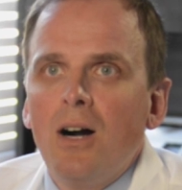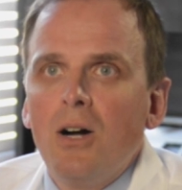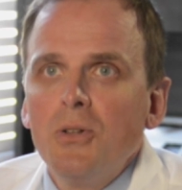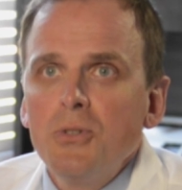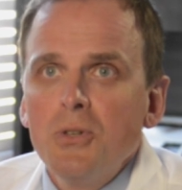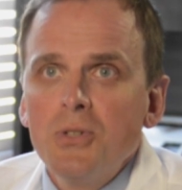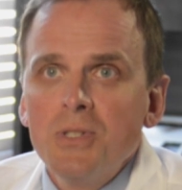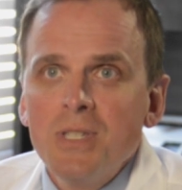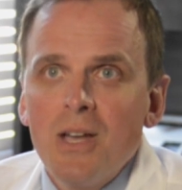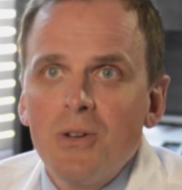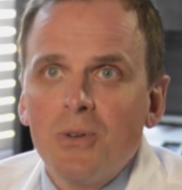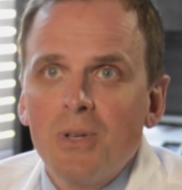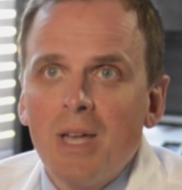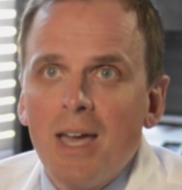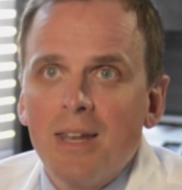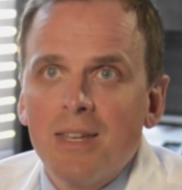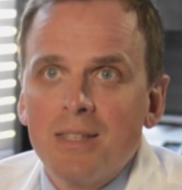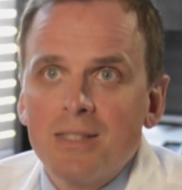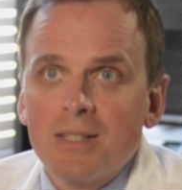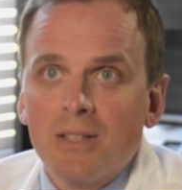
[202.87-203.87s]

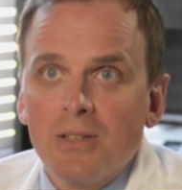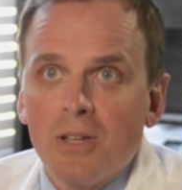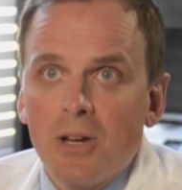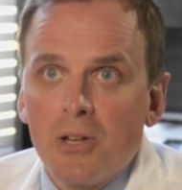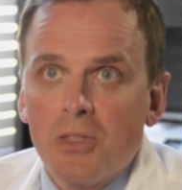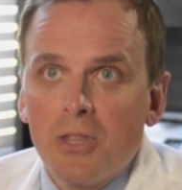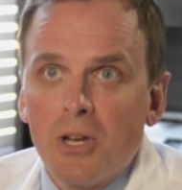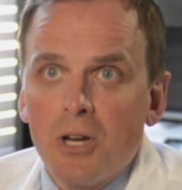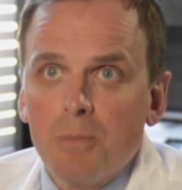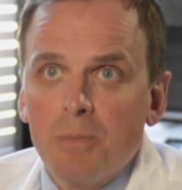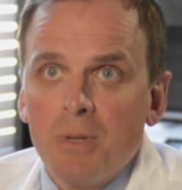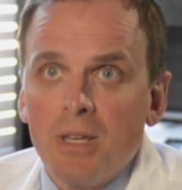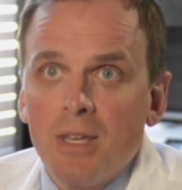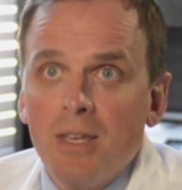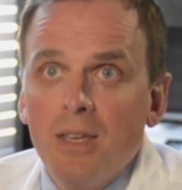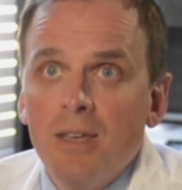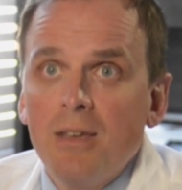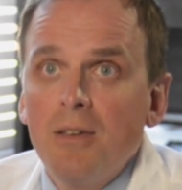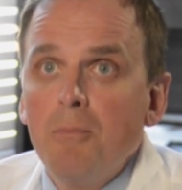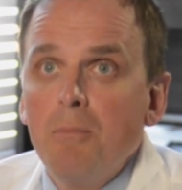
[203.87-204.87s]
Ultrasound-guided
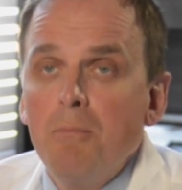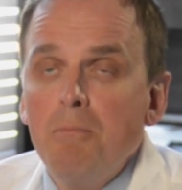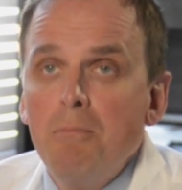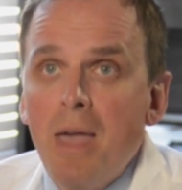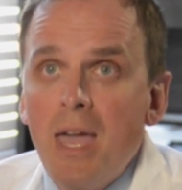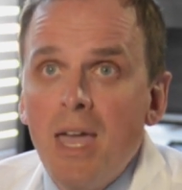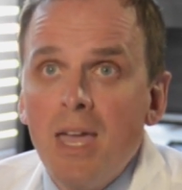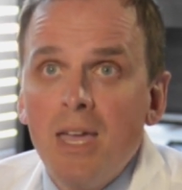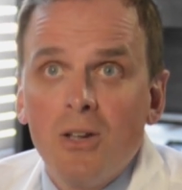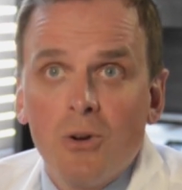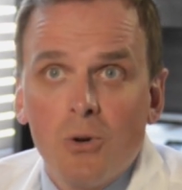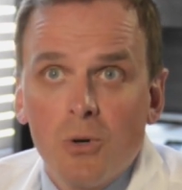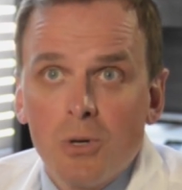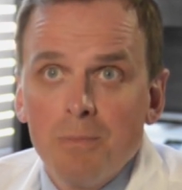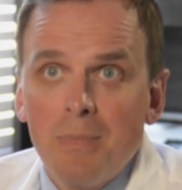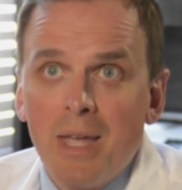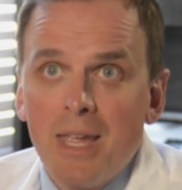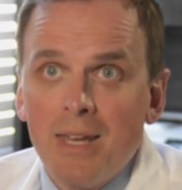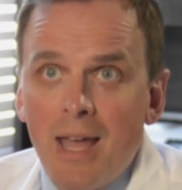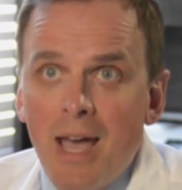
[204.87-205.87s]
sclerotherapy may or
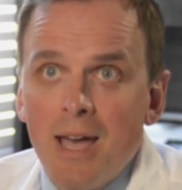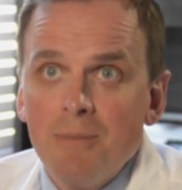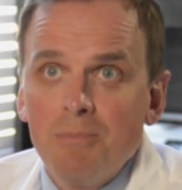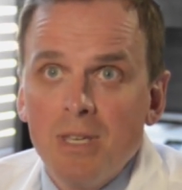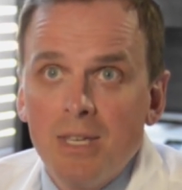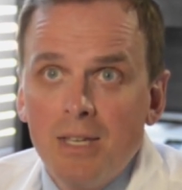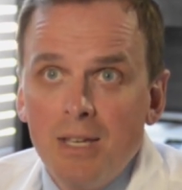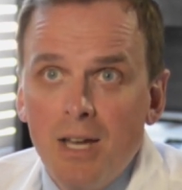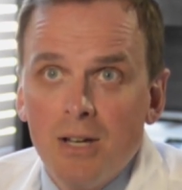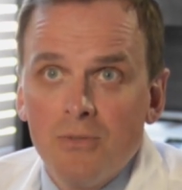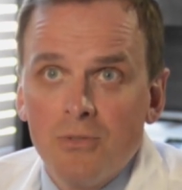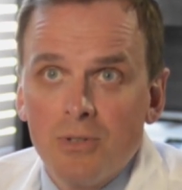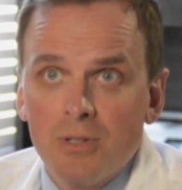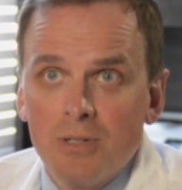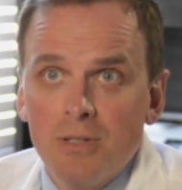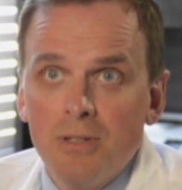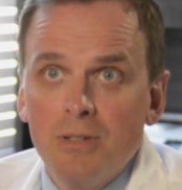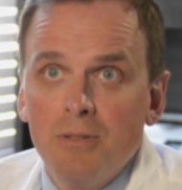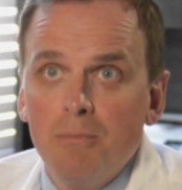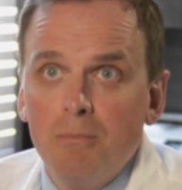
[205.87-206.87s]
may not be
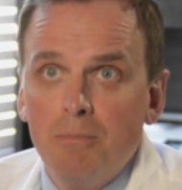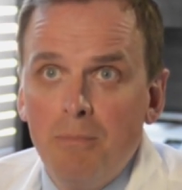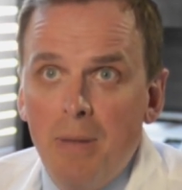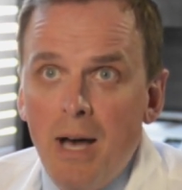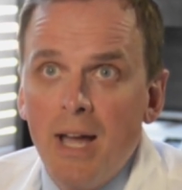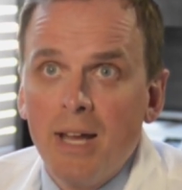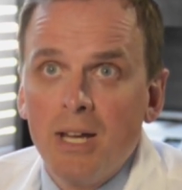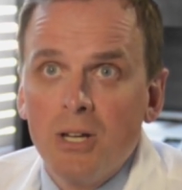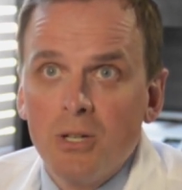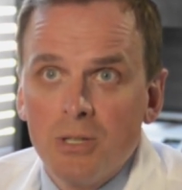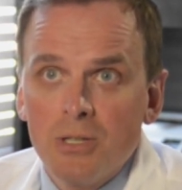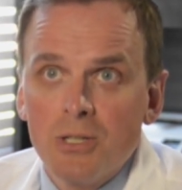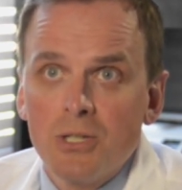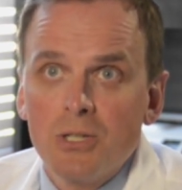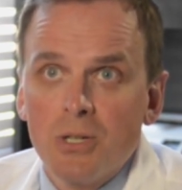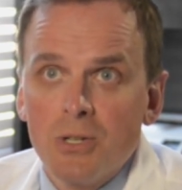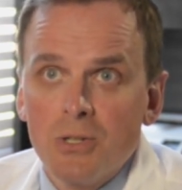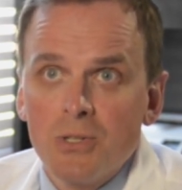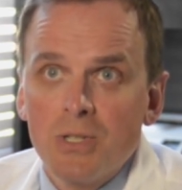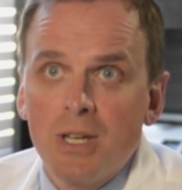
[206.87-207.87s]
covered by your insurance